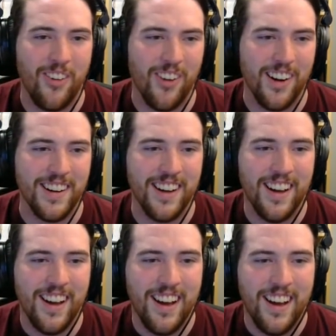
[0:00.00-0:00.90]
horn.
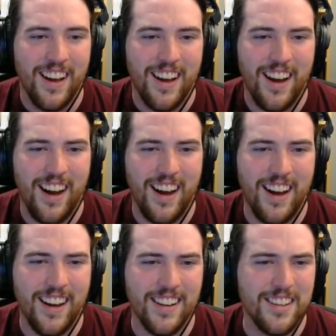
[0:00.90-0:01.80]

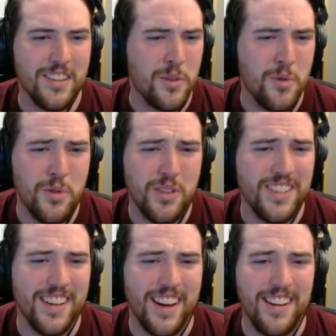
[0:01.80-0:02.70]
Uh,
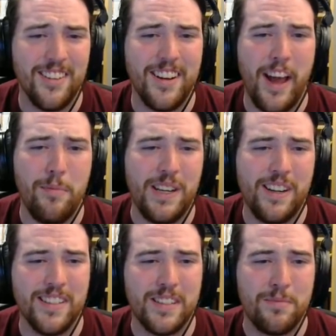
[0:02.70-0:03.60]
cool? Another happy
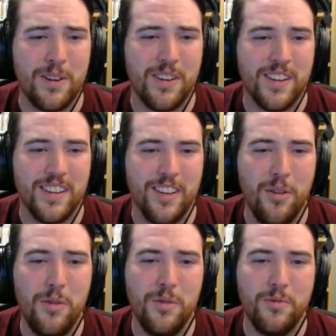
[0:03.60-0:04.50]
customer. The
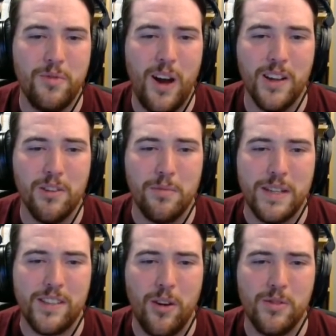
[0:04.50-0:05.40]
old father would
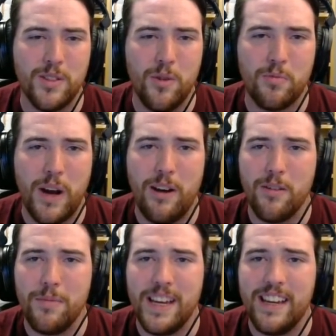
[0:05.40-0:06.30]
be so, so proud
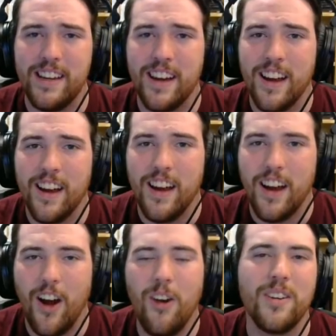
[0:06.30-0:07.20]
of me.
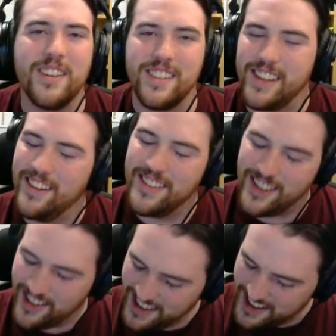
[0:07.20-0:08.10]
Oh, and it got
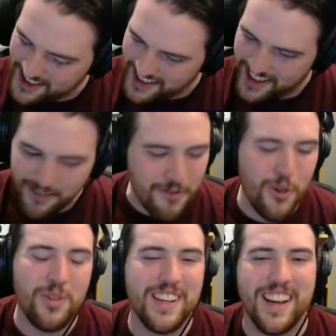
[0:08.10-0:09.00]
33. It
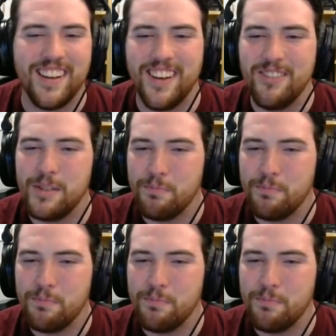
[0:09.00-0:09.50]
ruined it. It was